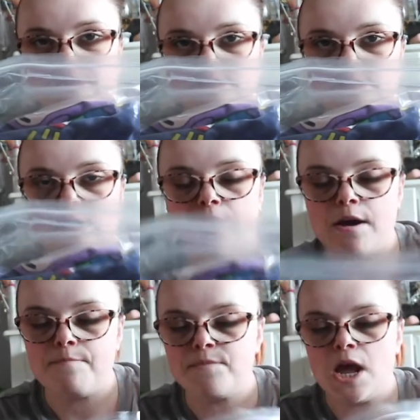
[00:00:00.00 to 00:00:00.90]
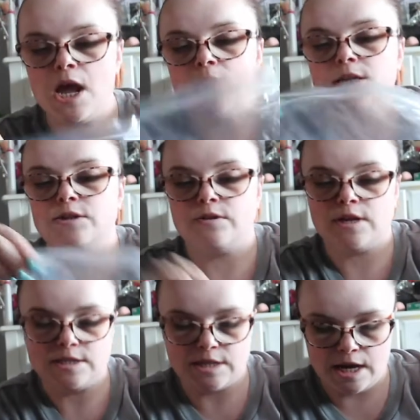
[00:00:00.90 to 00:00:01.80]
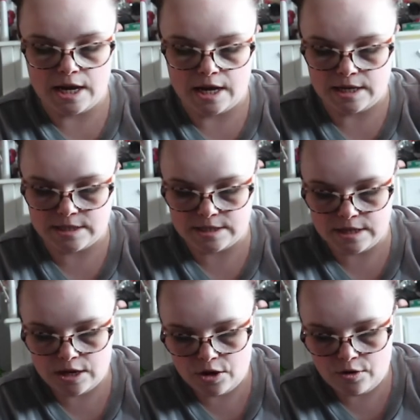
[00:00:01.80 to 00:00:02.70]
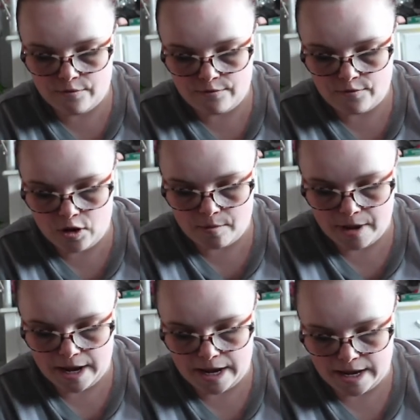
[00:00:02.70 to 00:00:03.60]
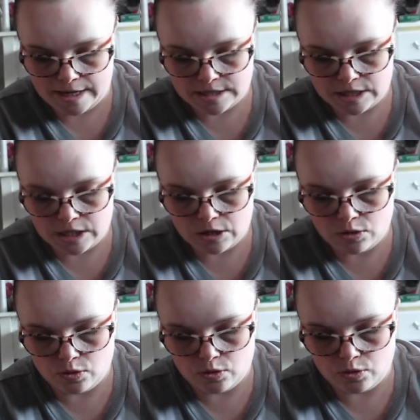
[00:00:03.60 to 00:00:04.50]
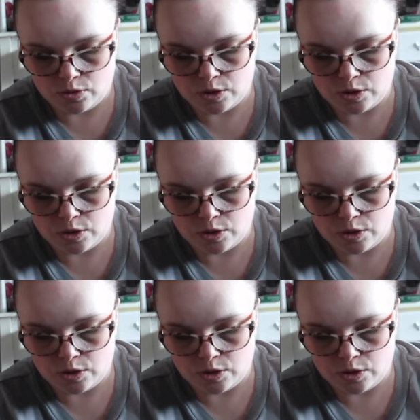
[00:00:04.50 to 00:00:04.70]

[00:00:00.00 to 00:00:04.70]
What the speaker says: skirt. So this is from a lady called,